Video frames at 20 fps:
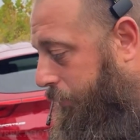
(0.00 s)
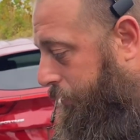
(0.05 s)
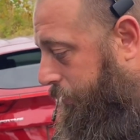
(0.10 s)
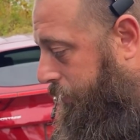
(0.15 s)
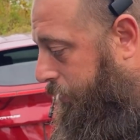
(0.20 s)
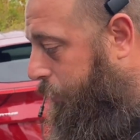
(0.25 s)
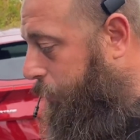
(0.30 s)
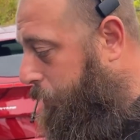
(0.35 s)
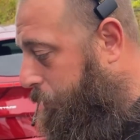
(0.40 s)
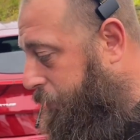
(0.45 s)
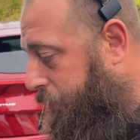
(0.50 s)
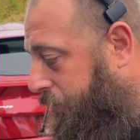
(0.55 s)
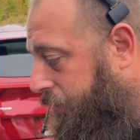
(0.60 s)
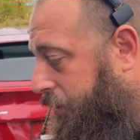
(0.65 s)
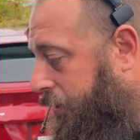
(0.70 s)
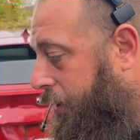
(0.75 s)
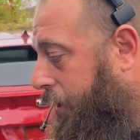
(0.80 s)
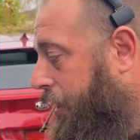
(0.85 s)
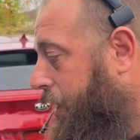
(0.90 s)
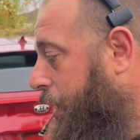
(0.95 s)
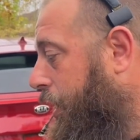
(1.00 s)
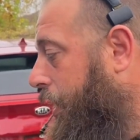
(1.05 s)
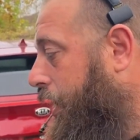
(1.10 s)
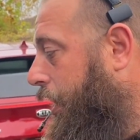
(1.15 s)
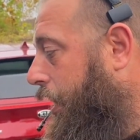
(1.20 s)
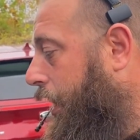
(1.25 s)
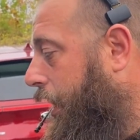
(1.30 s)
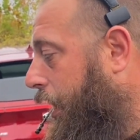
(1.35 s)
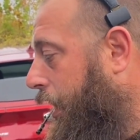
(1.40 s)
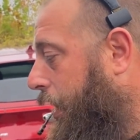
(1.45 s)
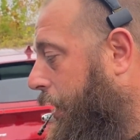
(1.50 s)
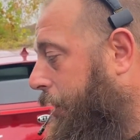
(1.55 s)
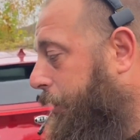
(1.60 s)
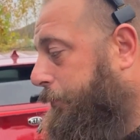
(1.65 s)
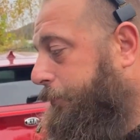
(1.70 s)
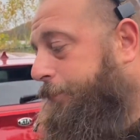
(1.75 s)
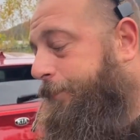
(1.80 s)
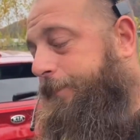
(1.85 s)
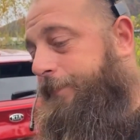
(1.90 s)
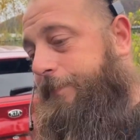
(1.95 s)
coops.
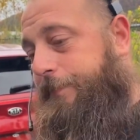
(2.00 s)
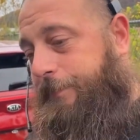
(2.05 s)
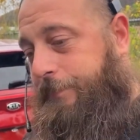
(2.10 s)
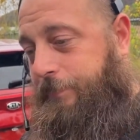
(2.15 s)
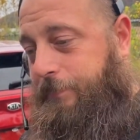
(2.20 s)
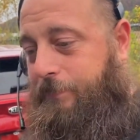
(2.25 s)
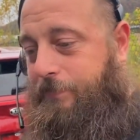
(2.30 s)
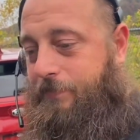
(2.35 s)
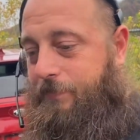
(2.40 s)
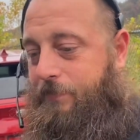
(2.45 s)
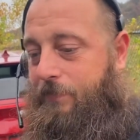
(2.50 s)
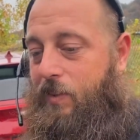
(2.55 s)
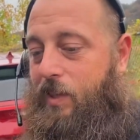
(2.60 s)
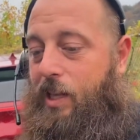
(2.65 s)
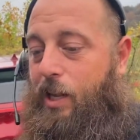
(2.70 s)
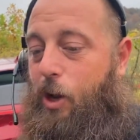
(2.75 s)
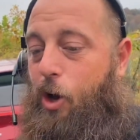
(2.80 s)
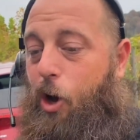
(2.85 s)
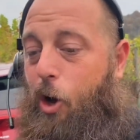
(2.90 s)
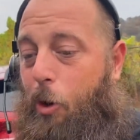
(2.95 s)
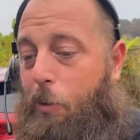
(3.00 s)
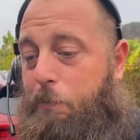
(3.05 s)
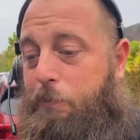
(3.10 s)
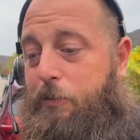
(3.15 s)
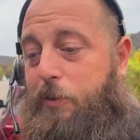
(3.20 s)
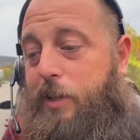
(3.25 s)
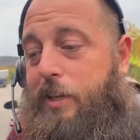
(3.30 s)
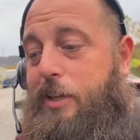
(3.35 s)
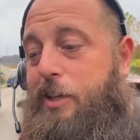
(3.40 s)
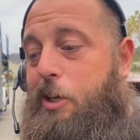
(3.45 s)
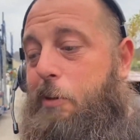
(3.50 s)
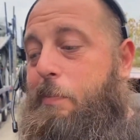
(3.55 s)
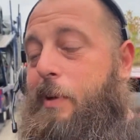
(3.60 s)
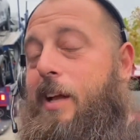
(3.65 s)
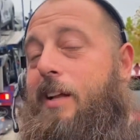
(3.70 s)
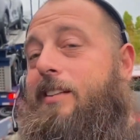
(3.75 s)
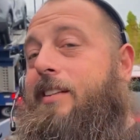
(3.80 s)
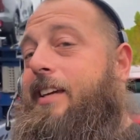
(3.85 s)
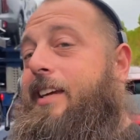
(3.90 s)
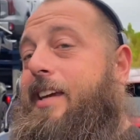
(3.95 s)
Um, Hopefully you'll be
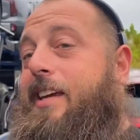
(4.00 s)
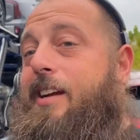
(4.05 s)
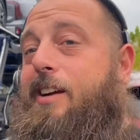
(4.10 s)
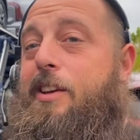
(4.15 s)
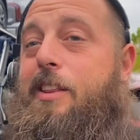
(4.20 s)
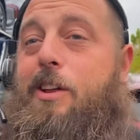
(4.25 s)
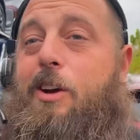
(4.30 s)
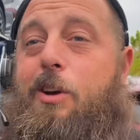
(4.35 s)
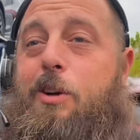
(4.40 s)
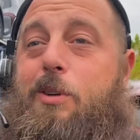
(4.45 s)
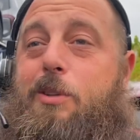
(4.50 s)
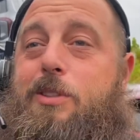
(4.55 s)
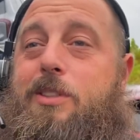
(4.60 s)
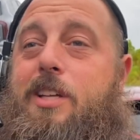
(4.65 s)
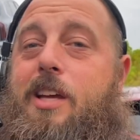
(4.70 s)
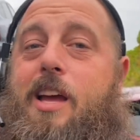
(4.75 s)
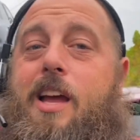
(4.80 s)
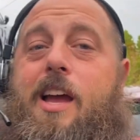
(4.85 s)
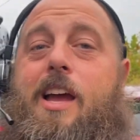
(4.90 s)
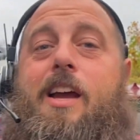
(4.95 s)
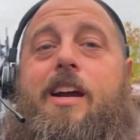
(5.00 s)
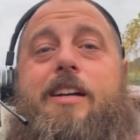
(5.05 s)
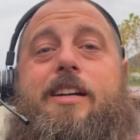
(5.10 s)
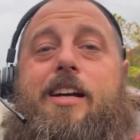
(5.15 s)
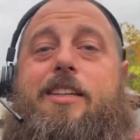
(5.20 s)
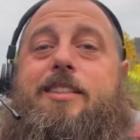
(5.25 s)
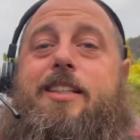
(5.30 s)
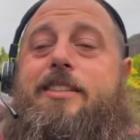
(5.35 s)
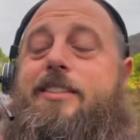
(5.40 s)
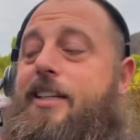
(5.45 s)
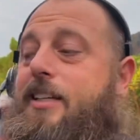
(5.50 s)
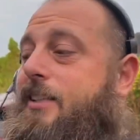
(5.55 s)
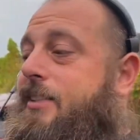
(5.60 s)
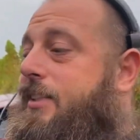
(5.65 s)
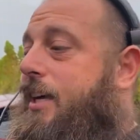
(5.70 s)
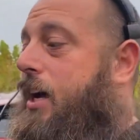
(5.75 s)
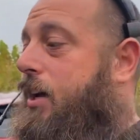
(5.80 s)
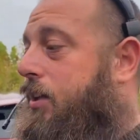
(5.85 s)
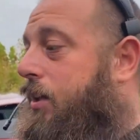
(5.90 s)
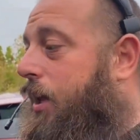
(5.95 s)
able to hear those, because it did
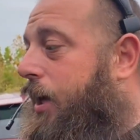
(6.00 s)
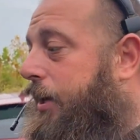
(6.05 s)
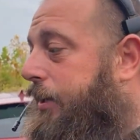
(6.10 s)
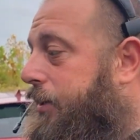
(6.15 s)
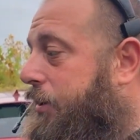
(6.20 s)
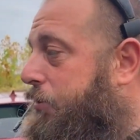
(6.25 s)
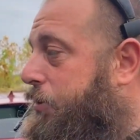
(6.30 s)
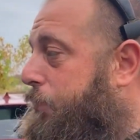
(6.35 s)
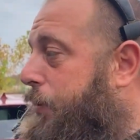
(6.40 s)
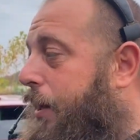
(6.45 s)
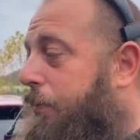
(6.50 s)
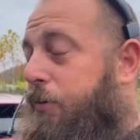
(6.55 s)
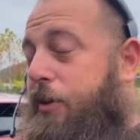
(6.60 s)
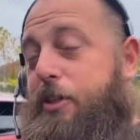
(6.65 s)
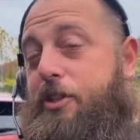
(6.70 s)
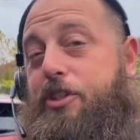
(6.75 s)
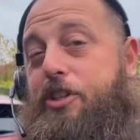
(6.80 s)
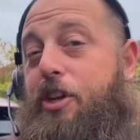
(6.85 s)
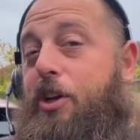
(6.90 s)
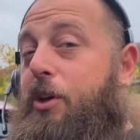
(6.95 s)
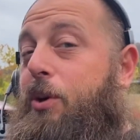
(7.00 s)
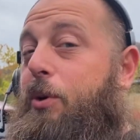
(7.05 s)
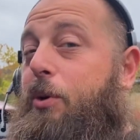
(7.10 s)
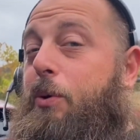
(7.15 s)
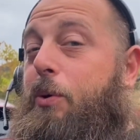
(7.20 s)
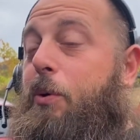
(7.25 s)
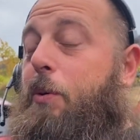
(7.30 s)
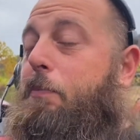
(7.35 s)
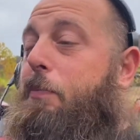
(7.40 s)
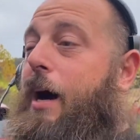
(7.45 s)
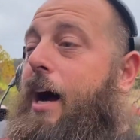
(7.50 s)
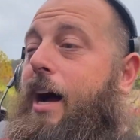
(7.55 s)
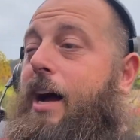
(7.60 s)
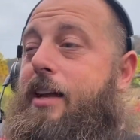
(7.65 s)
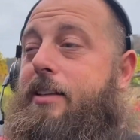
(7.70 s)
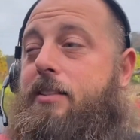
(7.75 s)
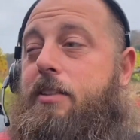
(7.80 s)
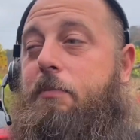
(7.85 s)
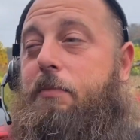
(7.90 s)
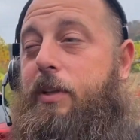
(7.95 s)
sound like there was probably two,
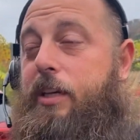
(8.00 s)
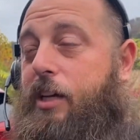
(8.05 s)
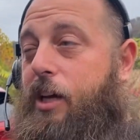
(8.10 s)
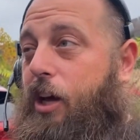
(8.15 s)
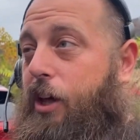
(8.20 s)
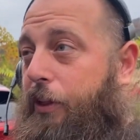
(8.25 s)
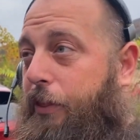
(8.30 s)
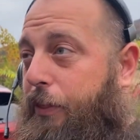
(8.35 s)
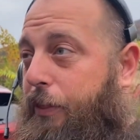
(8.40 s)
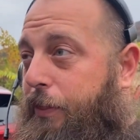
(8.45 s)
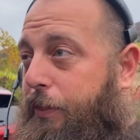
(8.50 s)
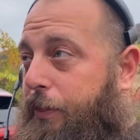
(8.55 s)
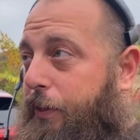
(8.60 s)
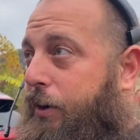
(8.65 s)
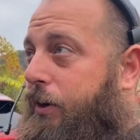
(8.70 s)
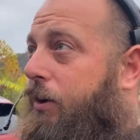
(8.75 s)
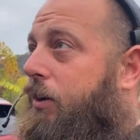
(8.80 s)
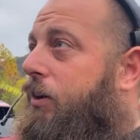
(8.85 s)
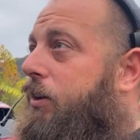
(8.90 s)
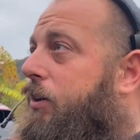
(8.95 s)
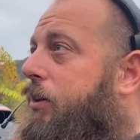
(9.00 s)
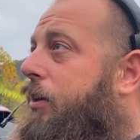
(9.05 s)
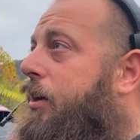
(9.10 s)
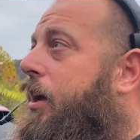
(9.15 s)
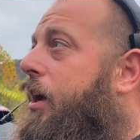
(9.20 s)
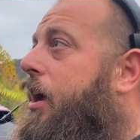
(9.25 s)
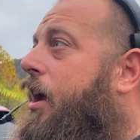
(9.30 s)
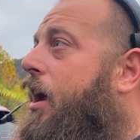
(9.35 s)
possibly a third,